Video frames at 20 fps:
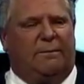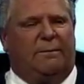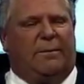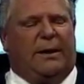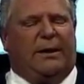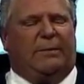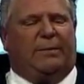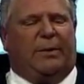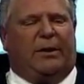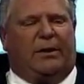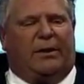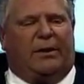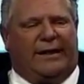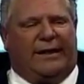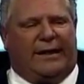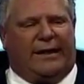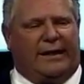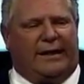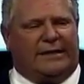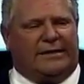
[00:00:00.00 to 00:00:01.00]
people are
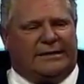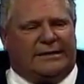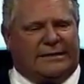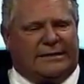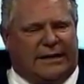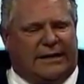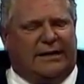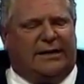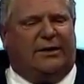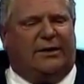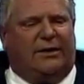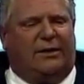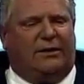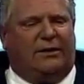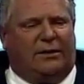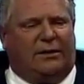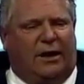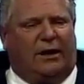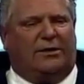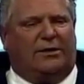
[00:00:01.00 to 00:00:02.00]
the single
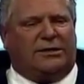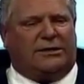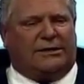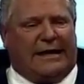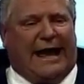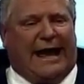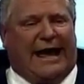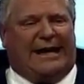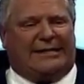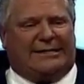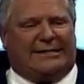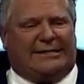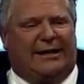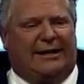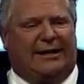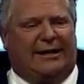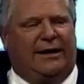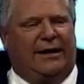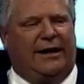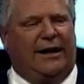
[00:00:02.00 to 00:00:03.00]
largest
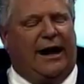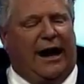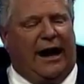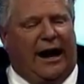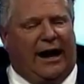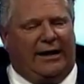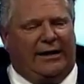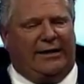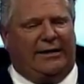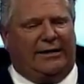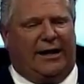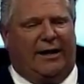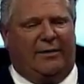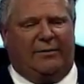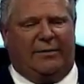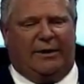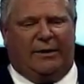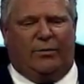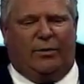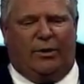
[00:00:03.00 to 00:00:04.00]
asset any
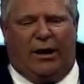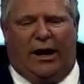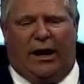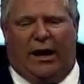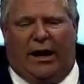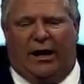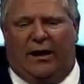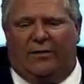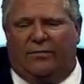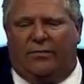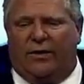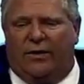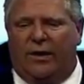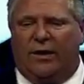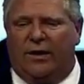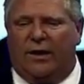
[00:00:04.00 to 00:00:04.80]
company will have.